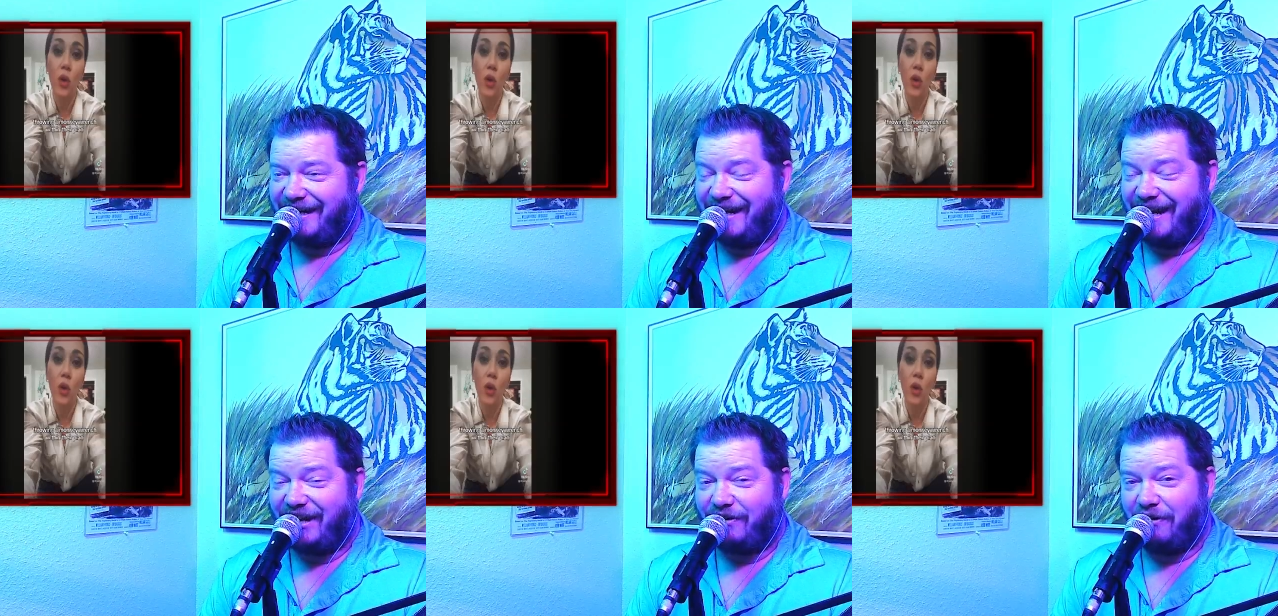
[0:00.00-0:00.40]

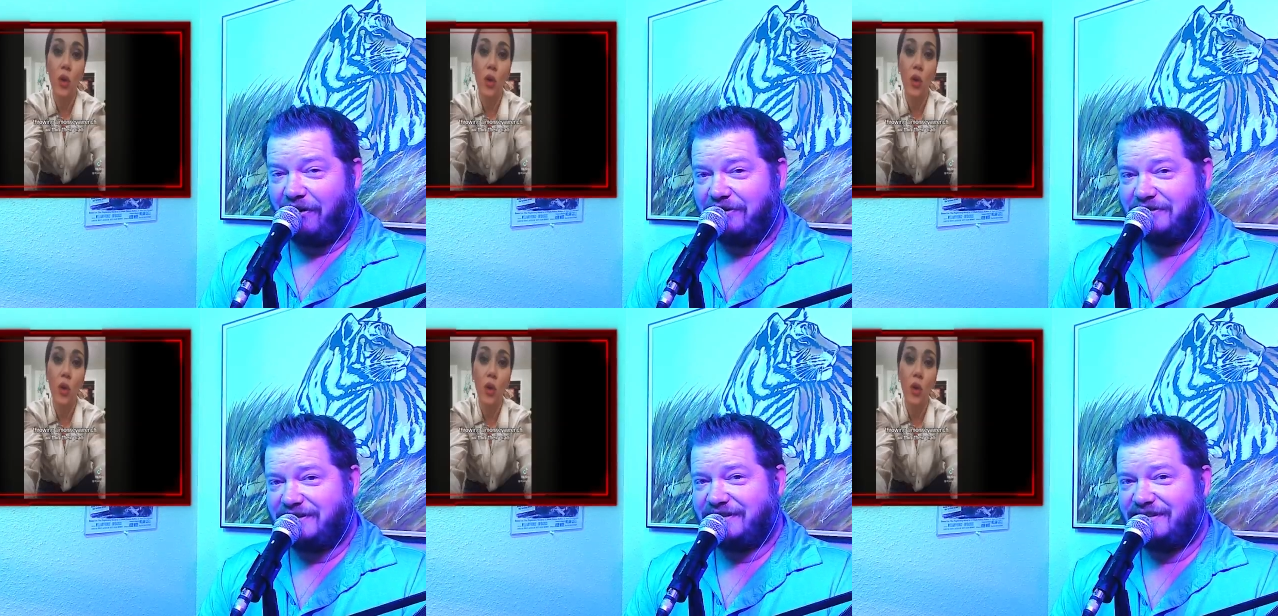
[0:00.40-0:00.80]

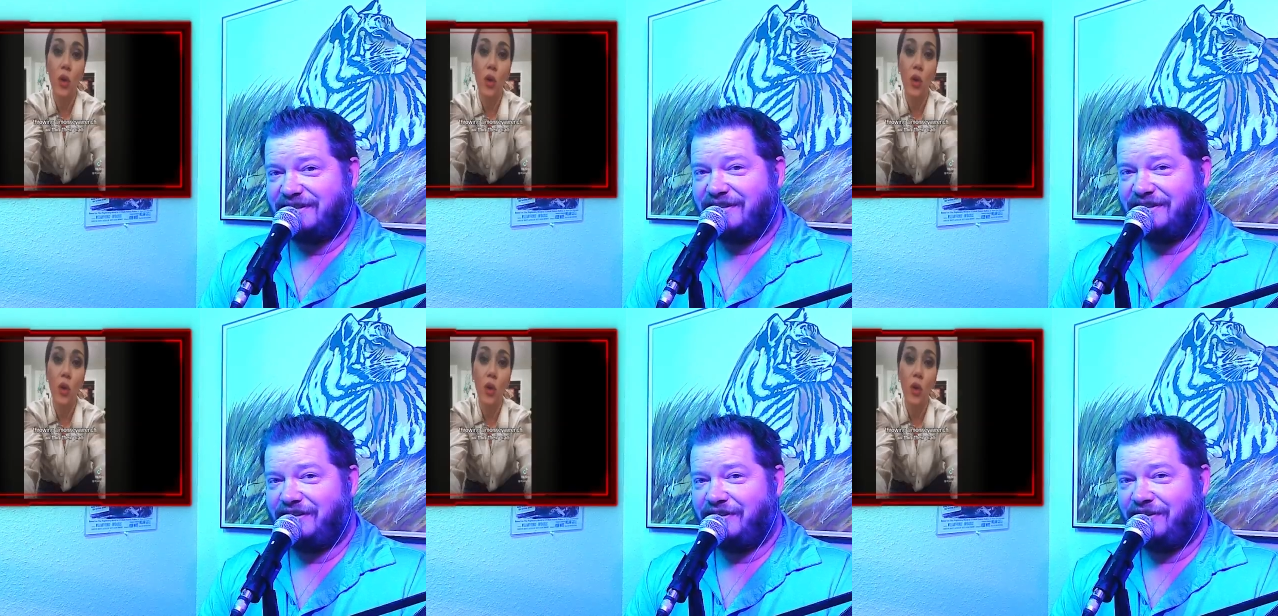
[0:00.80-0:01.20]
Speaker 1: Negroes.
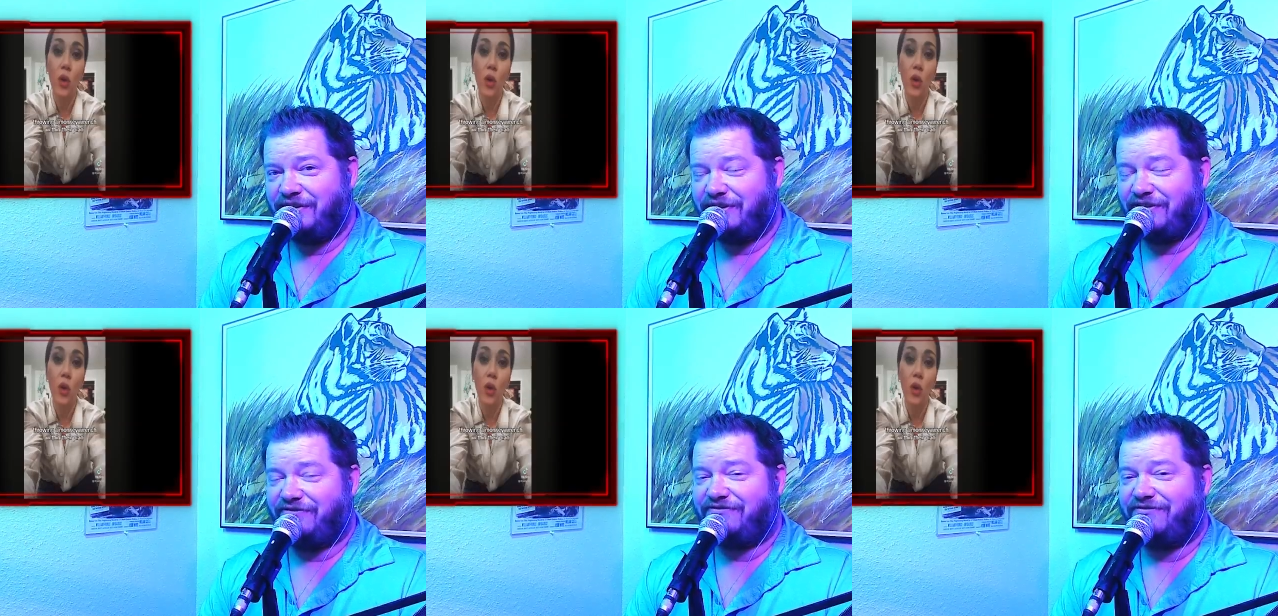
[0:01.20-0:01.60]

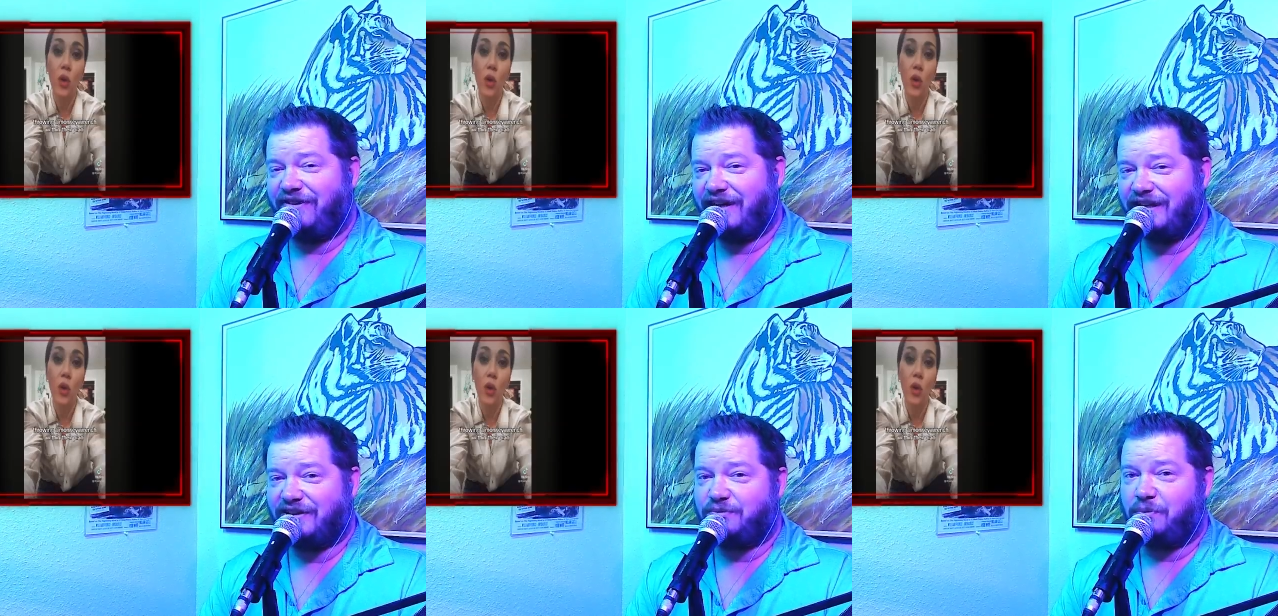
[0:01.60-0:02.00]
Who the
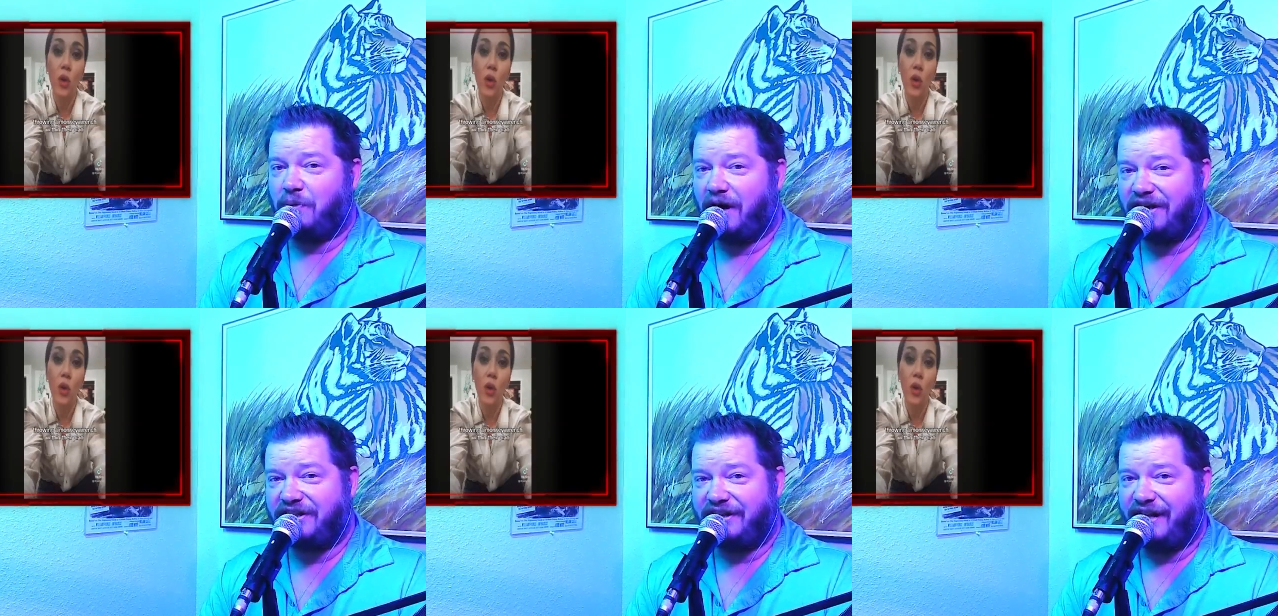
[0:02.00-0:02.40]
fuck is
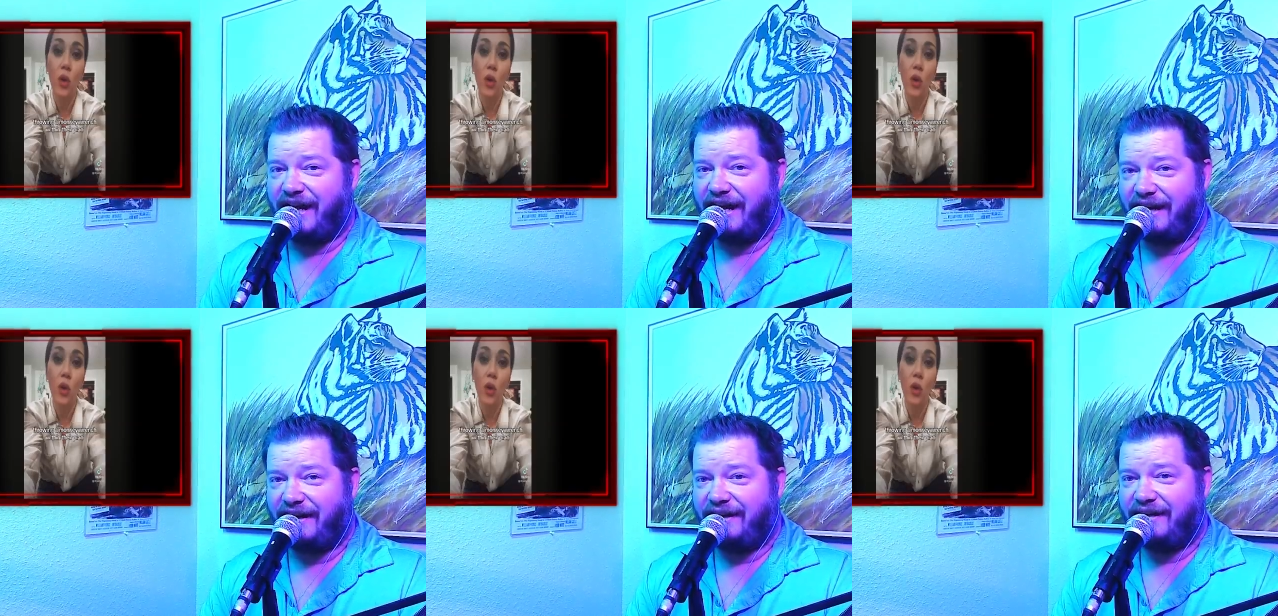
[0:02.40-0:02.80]
watching
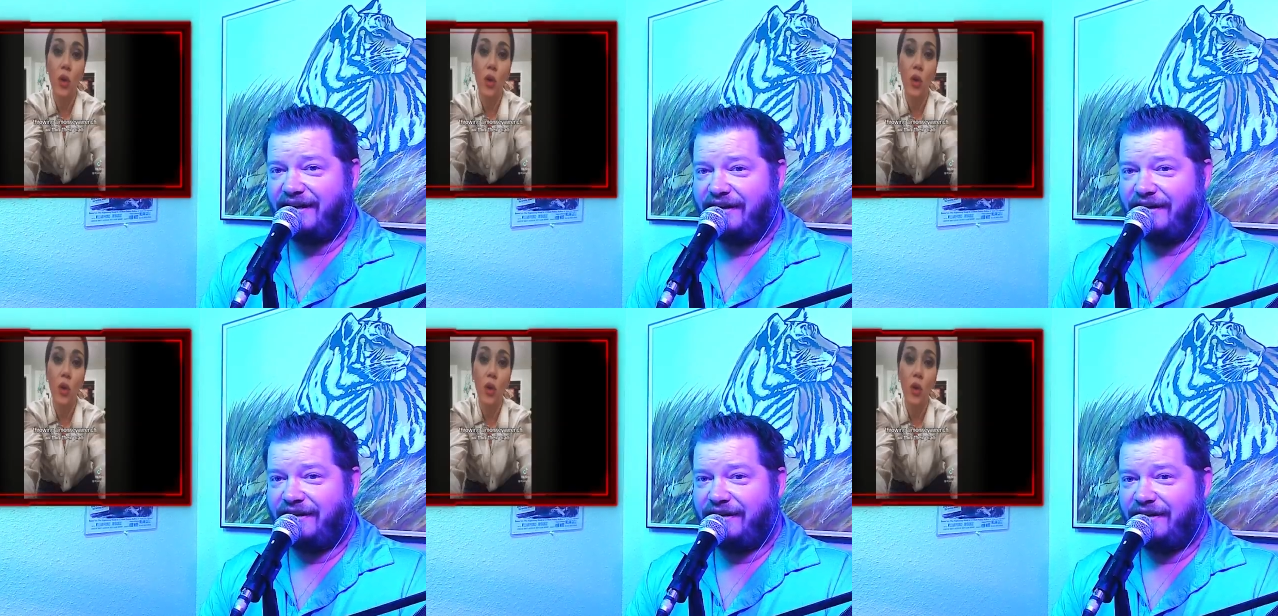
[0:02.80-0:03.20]
that?
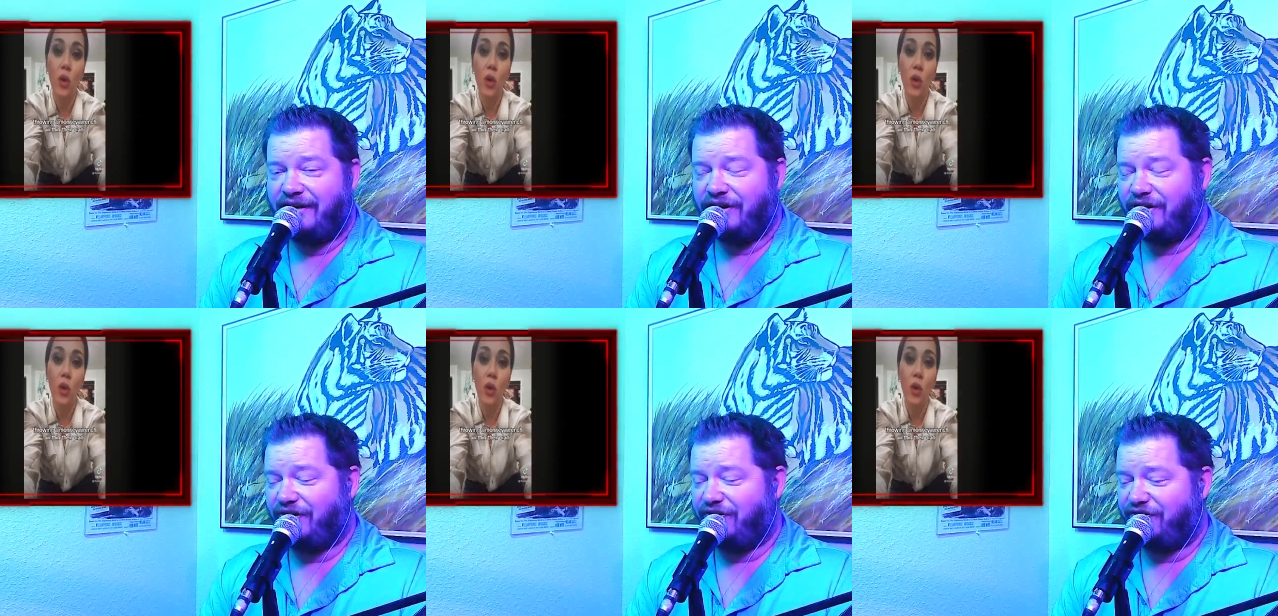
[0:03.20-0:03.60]

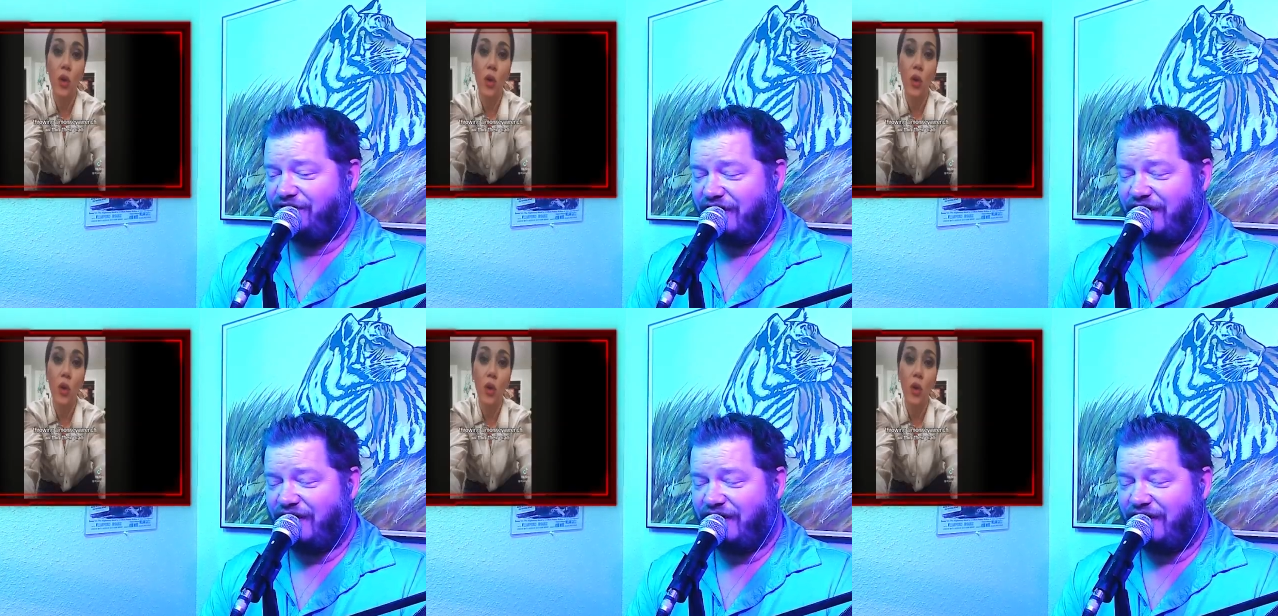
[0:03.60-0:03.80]
That